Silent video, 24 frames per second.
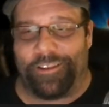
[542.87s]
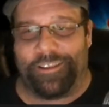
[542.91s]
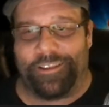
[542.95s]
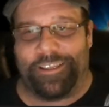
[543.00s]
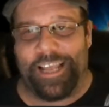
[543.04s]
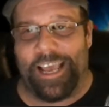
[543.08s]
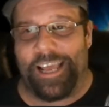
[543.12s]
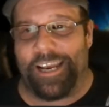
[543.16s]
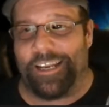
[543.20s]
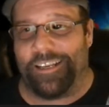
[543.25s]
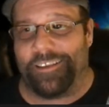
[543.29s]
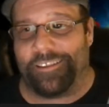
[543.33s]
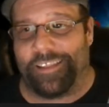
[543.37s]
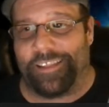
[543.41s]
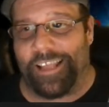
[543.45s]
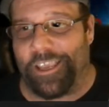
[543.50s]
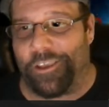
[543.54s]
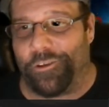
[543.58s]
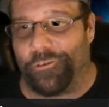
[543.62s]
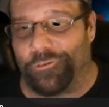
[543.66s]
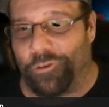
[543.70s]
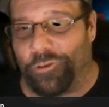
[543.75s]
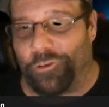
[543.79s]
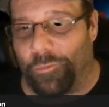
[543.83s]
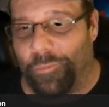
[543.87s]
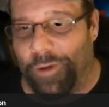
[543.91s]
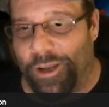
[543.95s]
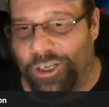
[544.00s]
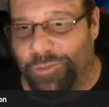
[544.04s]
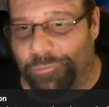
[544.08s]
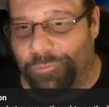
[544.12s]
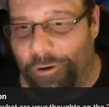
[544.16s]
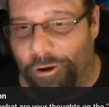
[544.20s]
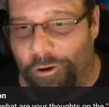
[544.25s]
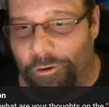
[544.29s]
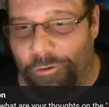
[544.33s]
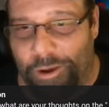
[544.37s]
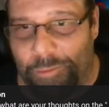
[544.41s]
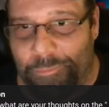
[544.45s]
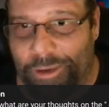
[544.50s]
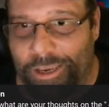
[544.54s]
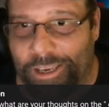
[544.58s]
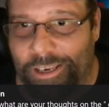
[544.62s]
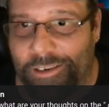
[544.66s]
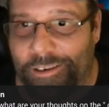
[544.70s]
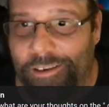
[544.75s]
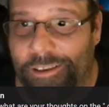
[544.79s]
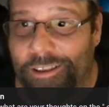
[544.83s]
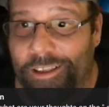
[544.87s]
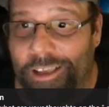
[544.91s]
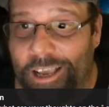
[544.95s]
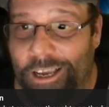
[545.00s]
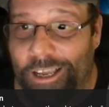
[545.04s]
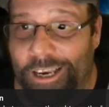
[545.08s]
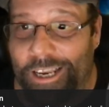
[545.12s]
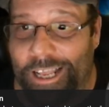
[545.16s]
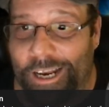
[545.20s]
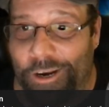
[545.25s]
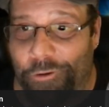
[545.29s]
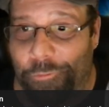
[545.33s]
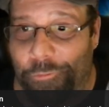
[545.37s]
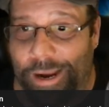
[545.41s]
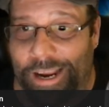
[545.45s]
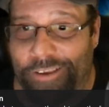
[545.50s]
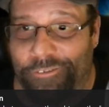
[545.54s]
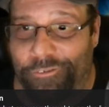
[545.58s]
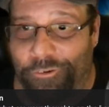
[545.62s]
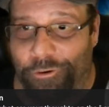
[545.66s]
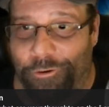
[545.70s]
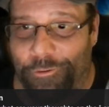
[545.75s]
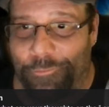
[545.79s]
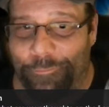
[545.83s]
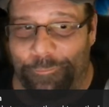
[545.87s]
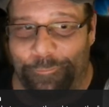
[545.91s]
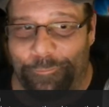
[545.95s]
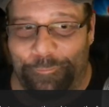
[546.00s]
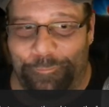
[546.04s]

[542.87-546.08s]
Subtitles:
Dennis, thank you so much, bro. I mean, I'm going to get a razor.